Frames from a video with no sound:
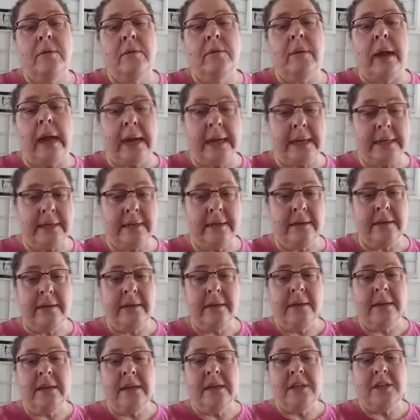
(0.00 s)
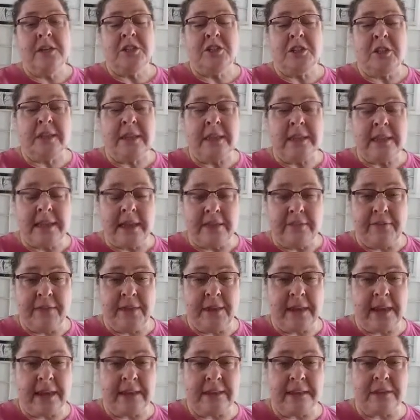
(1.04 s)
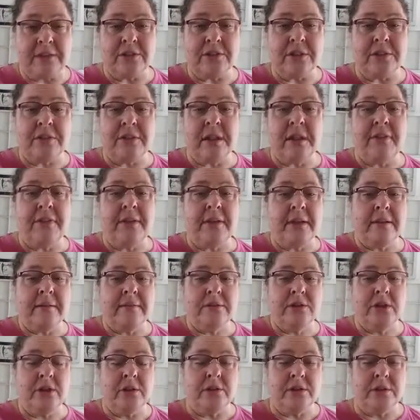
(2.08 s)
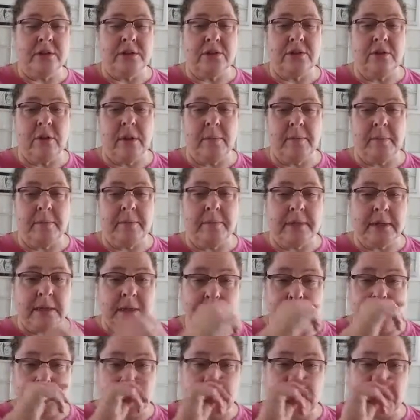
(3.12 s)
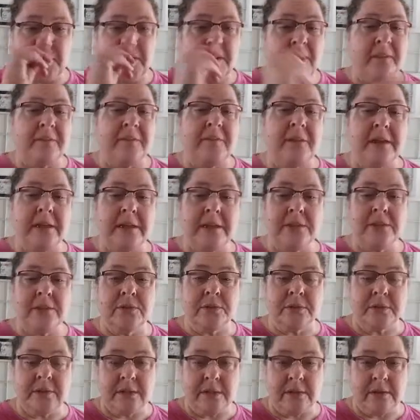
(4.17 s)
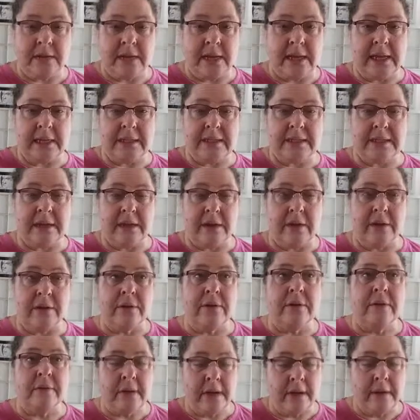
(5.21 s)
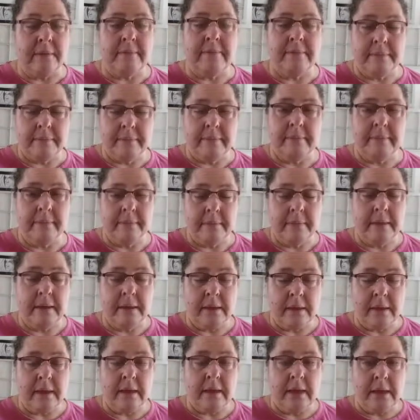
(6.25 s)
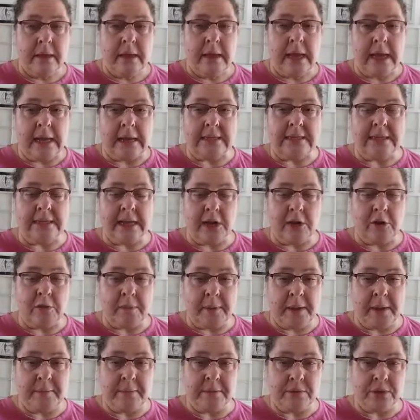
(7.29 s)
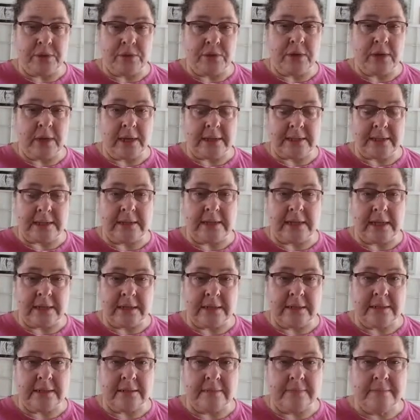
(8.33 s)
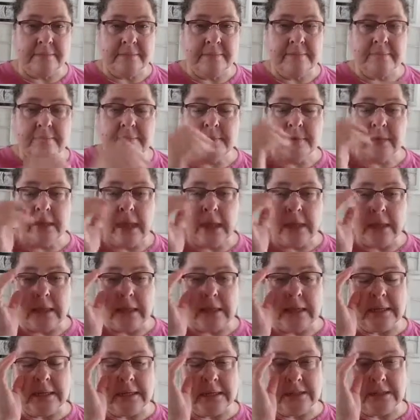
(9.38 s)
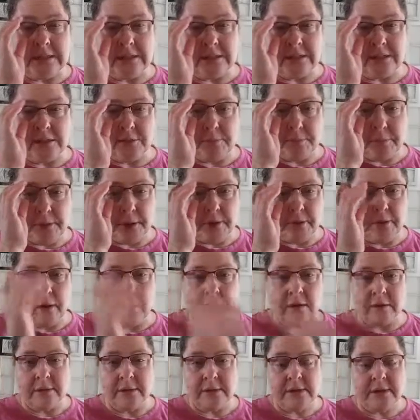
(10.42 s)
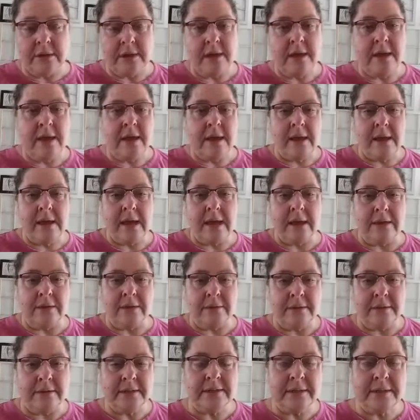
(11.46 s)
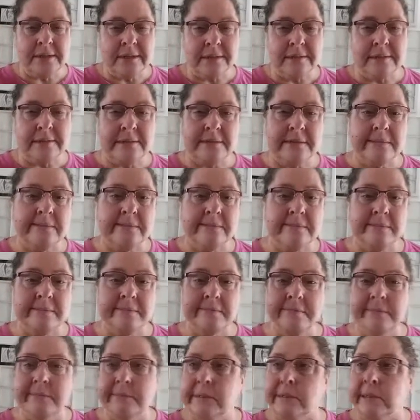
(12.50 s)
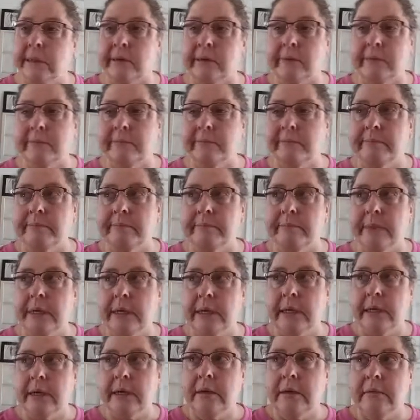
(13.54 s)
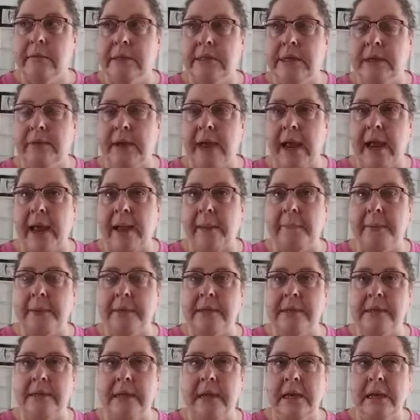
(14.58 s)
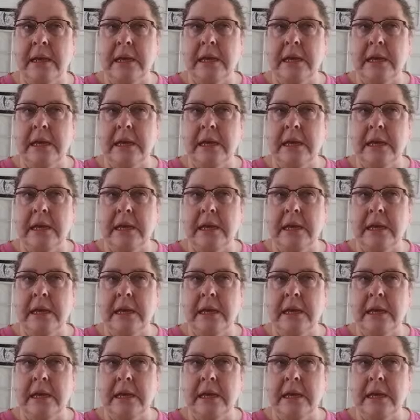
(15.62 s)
Right. So then they feel like there's nothing. Churches crumble because people are not finding source there and they get scared. Yeah. And scared people do crazy things. Like listen to blowhards and lunatics. So we'll see what happens.